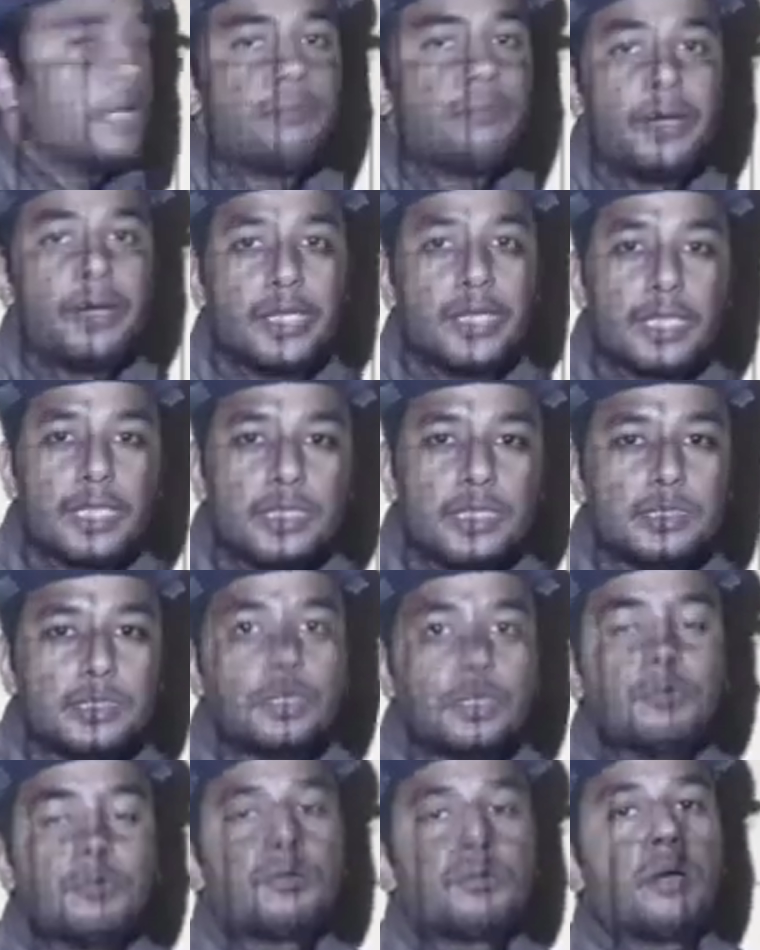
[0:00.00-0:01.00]
particles
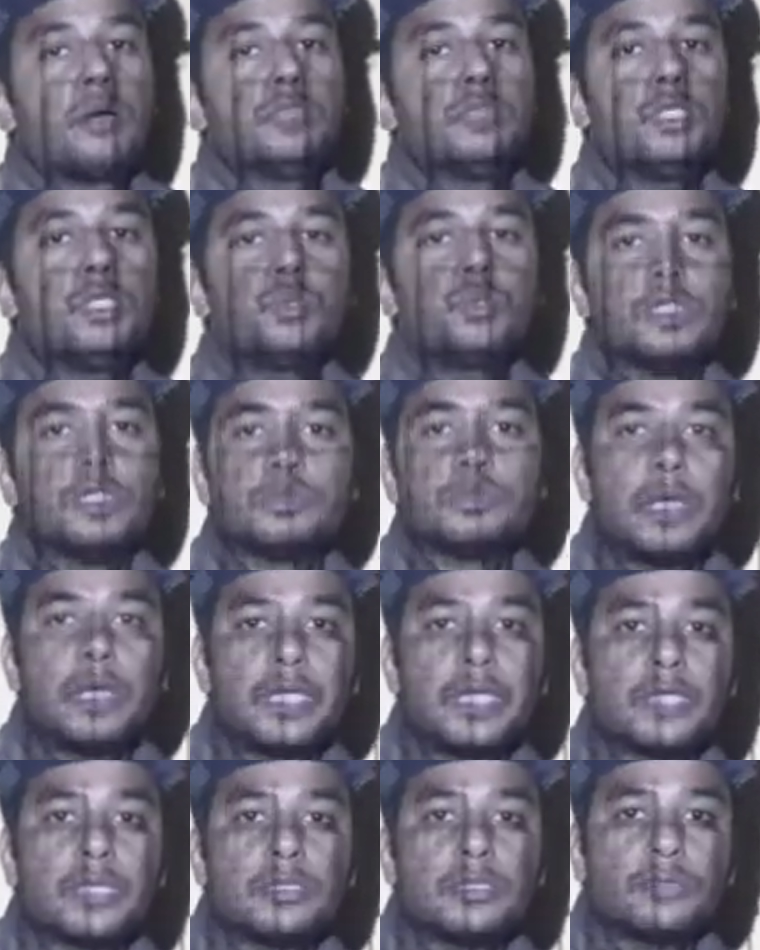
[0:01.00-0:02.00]
from the coarse
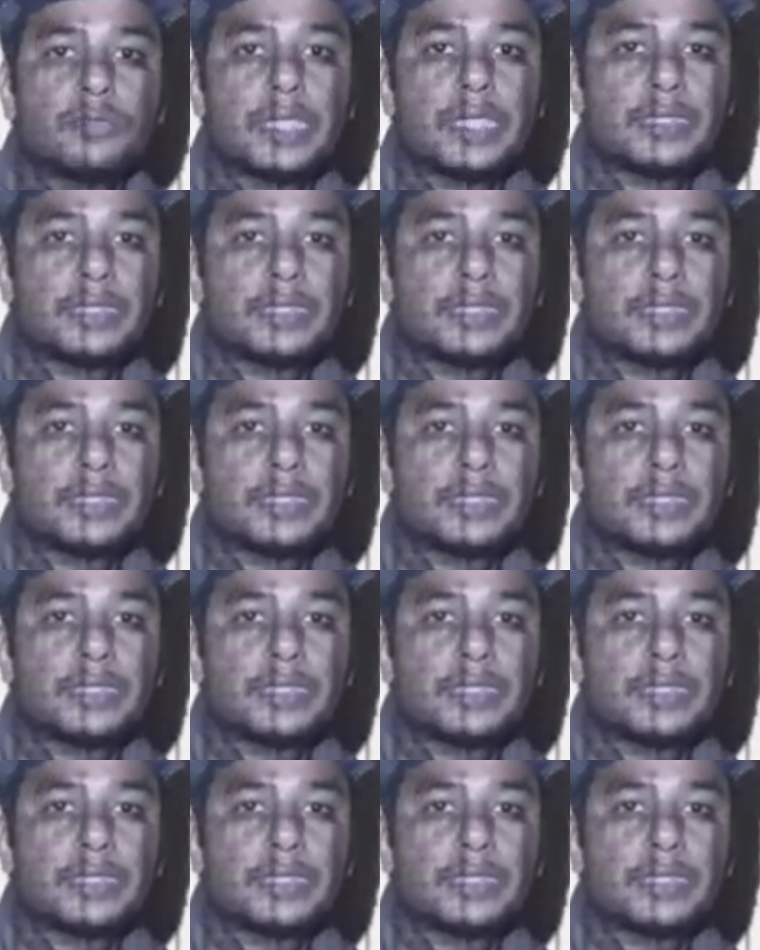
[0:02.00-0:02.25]
particles, we can